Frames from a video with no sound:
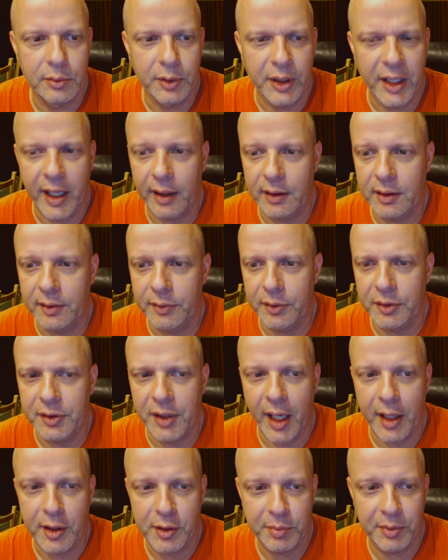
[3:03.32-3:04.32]
reactive
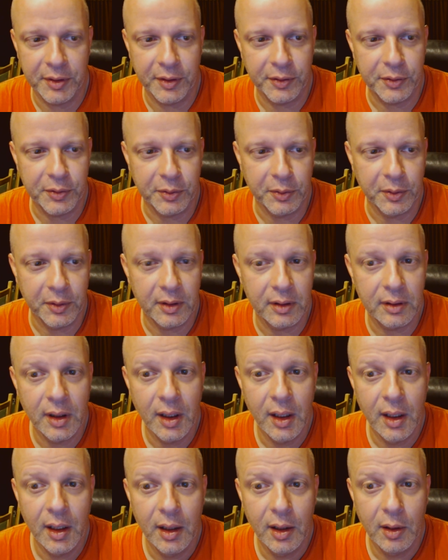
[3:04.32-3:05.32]
attachment
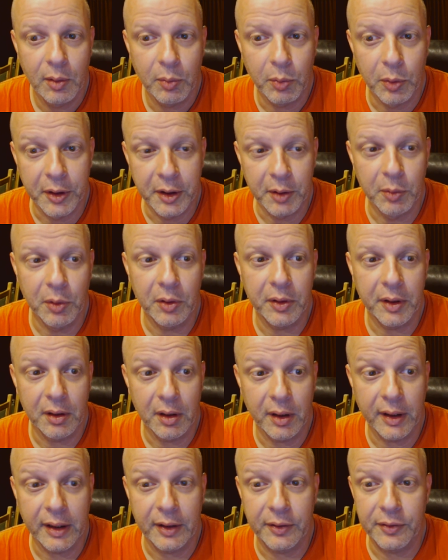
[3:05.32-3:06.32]
disorder where he
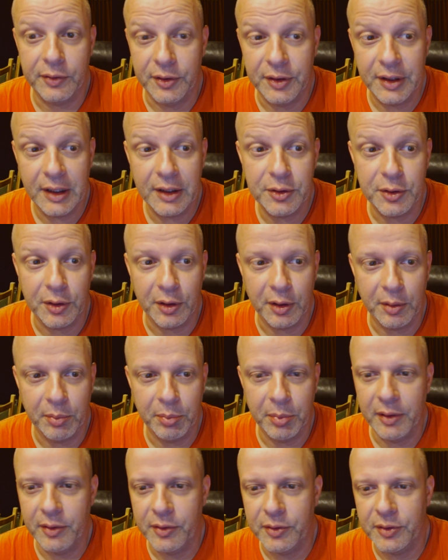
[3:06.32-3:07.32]
really likes the
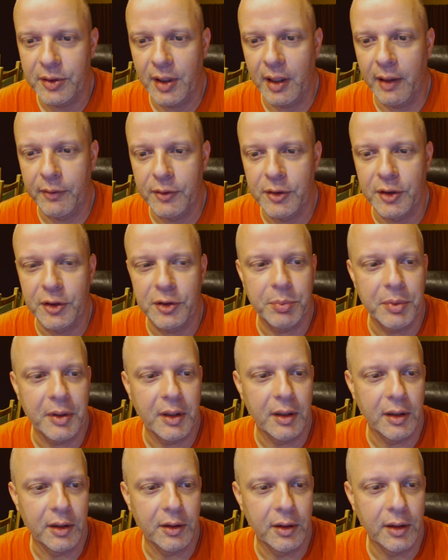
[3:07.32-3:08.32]
teacher but instead of
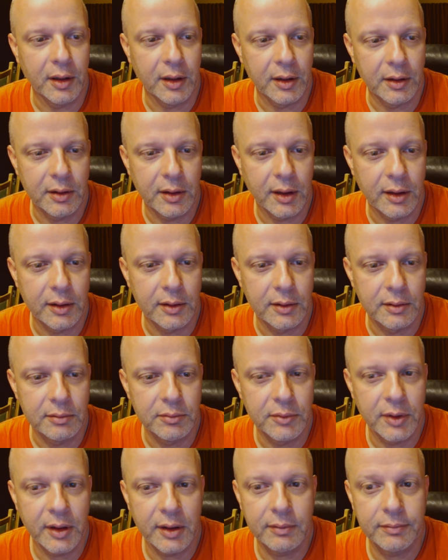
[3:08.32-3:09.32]
just being a,
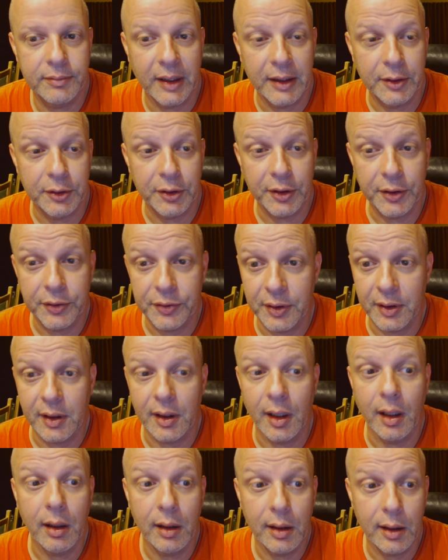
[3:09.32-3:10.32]
a, a,
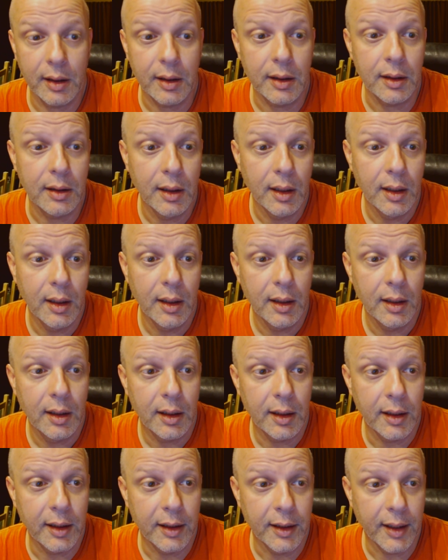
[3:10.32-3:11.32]
decent guy
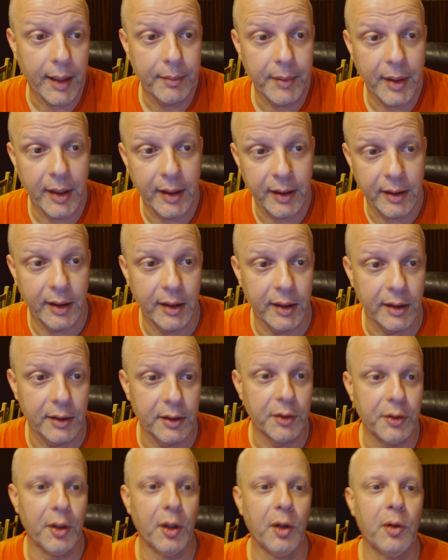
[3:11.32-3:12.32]
and and
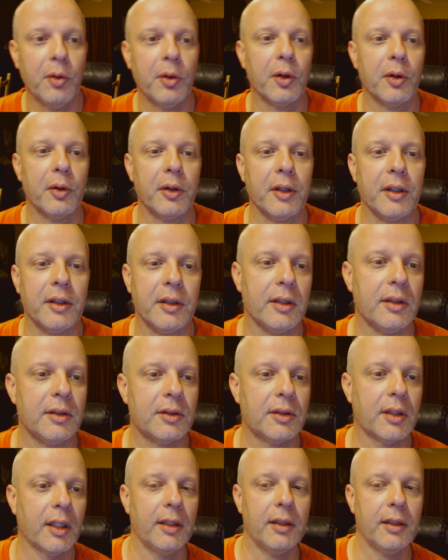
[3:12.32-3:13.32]
getting to know her he,
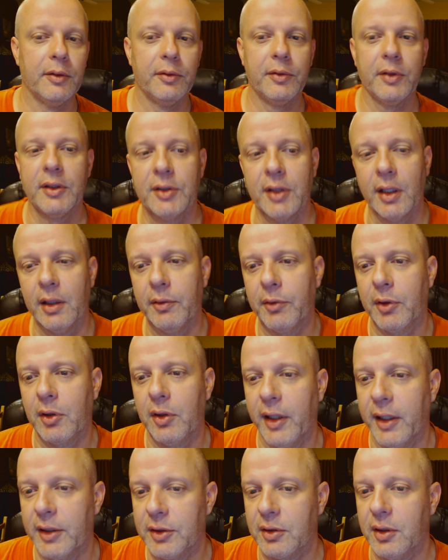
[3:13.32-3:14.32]
he's kind of he's kind of
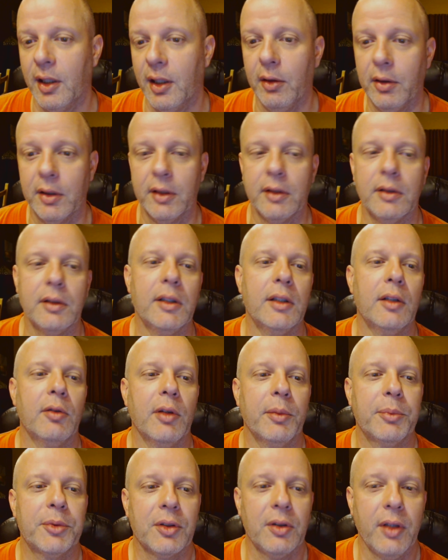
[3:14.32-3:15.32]
a class clown and
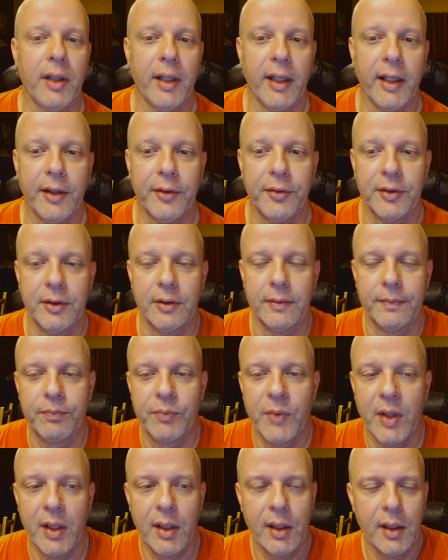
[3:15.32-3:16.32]
interrupts class
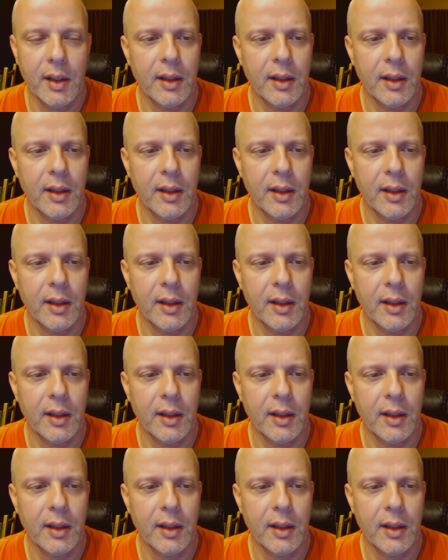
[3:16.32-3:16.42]
and